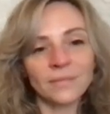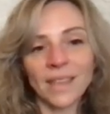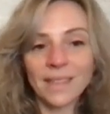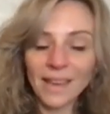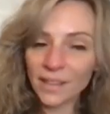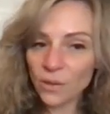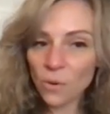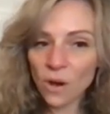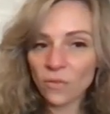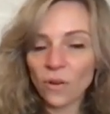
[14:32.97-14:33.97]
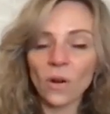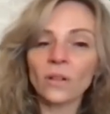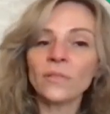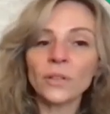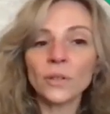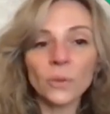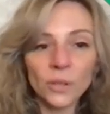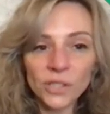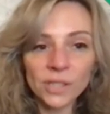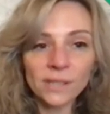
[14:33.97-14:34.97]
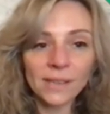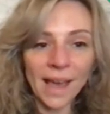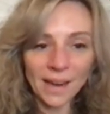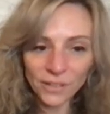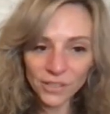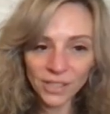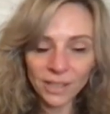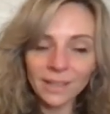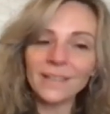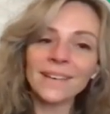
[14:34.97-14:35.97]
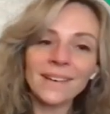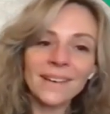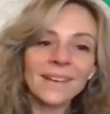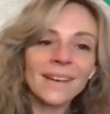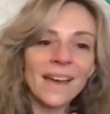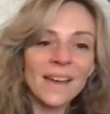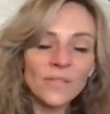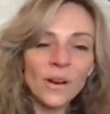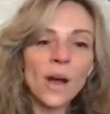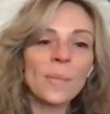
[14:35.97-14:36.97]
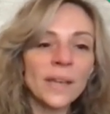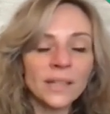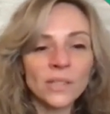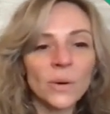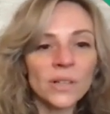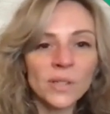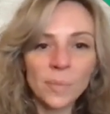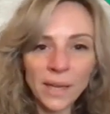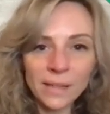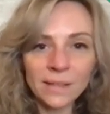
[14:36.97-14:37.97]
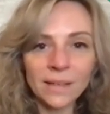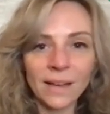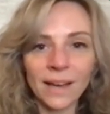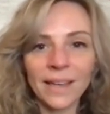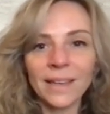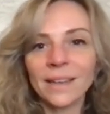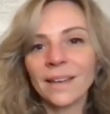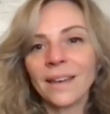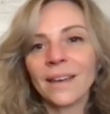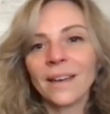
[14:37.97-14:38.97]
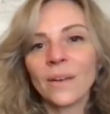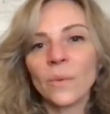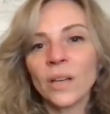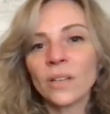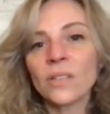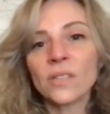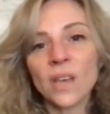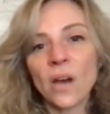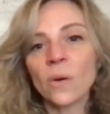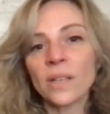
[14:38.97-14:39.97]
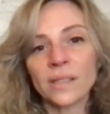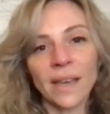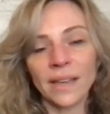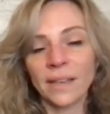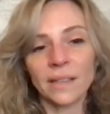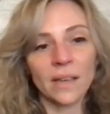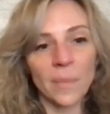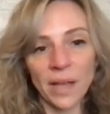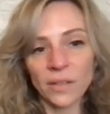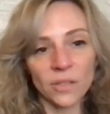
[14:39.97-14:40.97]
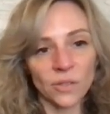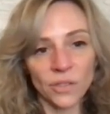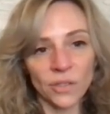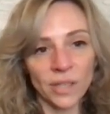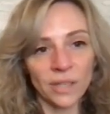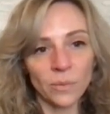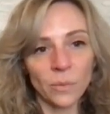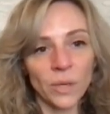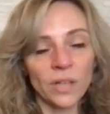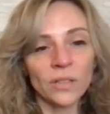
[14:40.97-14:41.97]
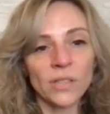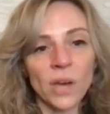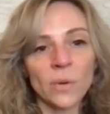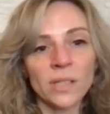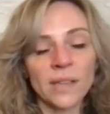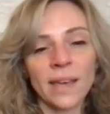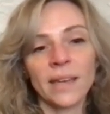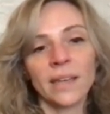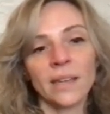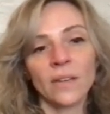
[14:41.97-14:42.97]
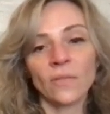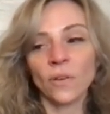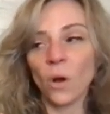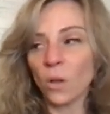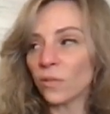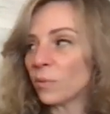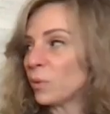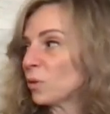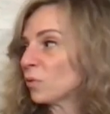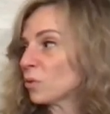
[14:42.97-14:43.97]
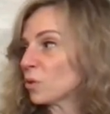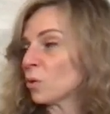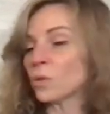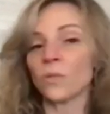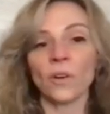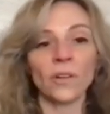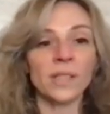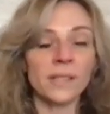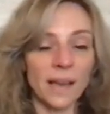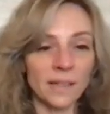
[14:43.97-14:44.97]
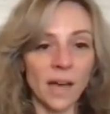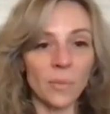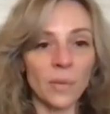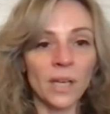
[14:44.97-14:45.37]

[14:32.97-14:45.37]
And thank you all for all of your gorgeous energy and for coming into our space tonight. We are so excited about this retreat. Mm-hmm. We are so excited for all of the beautiful souls who have already signed up.